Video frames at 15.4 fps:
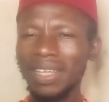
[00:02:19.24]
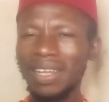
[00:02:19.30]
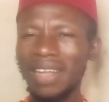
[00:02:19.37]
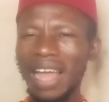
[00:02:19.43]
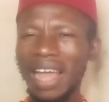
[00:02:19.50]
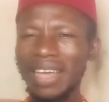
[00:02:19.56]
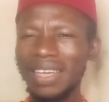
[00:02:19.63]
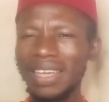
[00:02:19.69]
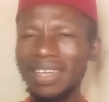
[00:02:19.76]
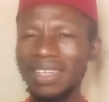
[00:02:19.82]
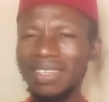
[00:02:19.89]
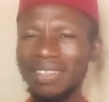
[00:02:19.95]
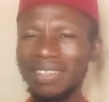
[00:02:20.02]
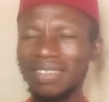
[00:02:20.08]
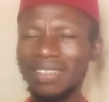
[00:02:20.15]
lacking
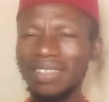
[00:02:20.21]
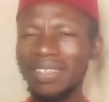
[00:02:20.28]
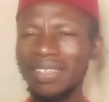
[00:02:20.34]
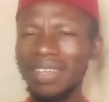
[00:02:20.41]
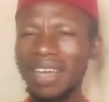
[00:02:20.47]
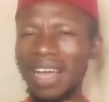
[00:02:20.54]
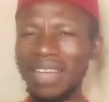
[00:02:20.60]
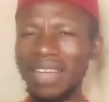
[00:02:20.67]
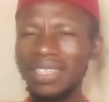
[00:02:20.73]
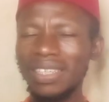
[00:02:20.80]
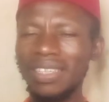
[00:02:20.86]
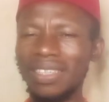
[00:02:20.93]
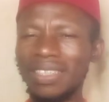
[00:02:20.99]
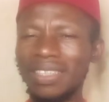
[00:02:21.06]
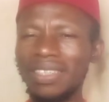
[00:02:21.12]
in
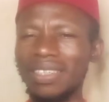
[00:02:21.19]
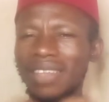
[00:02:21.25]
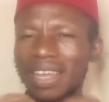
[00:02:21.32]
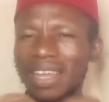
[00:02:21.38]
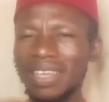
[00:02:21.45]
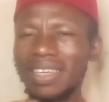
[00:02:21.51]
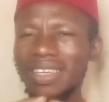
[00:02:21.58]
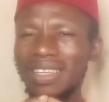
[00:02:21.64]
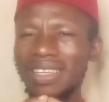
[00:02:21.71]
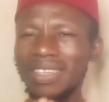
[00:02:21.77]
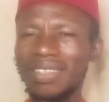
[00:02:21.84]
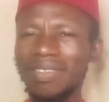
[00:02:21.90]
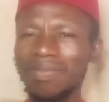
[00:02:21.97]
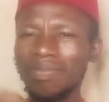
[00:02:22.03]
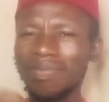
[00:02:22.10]
agility,
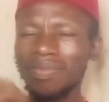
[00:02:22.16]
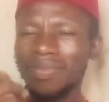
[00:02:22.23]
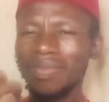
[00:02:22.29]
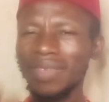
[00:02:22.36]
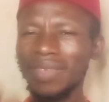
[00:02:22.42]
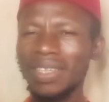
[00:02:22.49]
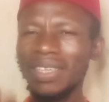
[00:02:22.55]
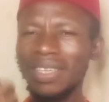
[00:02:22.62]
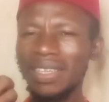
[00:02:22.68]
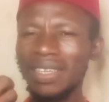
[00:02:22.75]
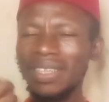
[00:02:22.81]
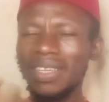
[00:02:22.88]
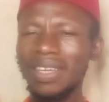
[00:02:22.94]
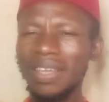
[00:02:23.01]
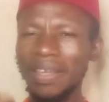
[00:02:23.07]
lacking
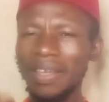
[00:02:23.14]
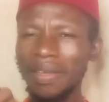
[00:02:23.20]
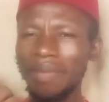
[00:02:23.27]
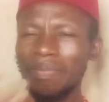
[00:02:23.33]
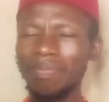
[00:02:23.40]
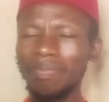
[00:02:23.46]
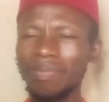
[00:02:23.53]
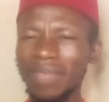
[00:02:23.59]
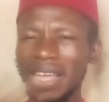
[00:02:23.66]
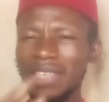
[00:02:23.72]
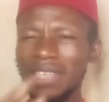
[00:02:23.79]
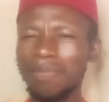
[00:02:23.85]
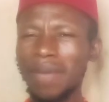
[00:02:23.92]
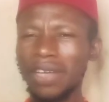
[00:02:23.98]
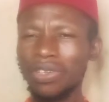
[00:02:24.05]
in
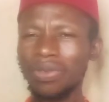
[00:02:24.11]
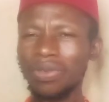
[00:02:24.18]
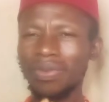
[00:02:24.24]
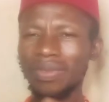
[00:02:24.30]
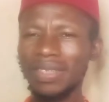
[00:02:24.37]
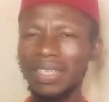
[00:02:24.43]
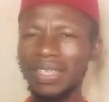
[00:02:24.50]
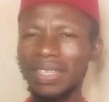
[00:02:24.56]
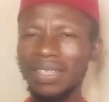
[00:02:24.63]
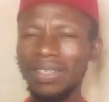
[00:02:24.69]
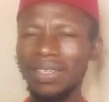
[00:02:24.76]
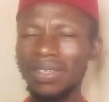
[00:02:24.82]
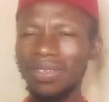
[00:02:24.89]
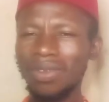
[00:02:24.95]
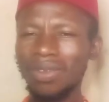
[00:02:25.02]
expansion,
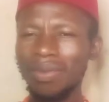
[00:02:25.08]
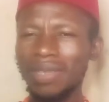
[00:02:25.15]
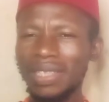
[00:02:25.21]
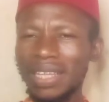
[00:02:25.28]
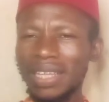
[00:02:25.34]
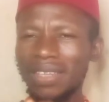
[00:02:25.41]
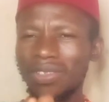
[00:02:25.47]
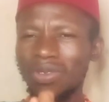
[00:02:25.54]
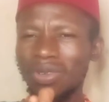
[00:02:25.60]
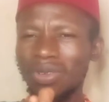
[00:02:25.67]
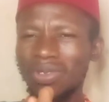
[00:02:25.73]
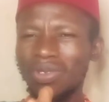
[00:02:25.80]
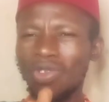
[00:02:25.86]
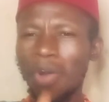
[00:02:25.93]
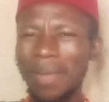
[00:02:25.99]
something that is
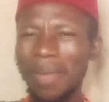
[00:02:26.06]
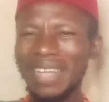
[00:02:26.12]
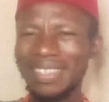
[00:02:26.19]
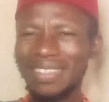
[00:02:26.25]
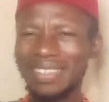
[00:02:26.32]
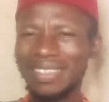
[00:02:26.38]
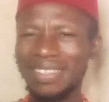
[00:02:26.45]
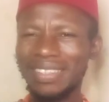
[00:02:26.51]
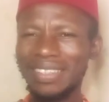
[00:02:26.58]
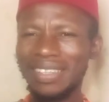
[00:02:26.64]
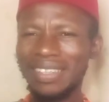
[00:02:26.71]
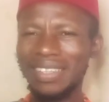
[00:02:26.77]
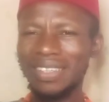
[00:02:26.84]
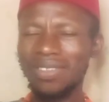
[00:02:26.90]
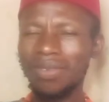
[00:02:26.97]
just dormant.
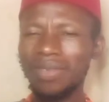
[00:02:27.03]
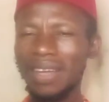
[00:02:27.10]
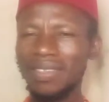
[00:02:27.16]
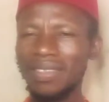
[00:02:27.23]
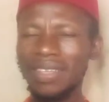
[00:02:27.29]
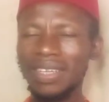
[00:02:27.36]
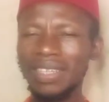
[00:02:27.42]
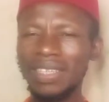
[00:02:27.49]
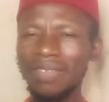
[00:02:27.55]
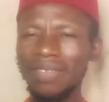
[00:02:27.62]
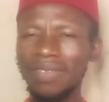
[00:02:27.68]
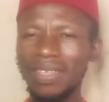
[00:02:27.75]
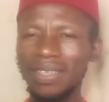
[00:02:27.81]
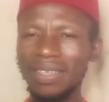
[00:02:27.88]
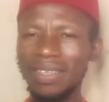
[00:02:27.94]
So that is
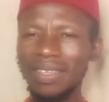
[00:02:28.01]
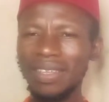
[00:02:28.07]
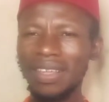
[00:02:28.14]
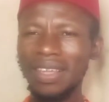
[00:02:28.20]
negativity.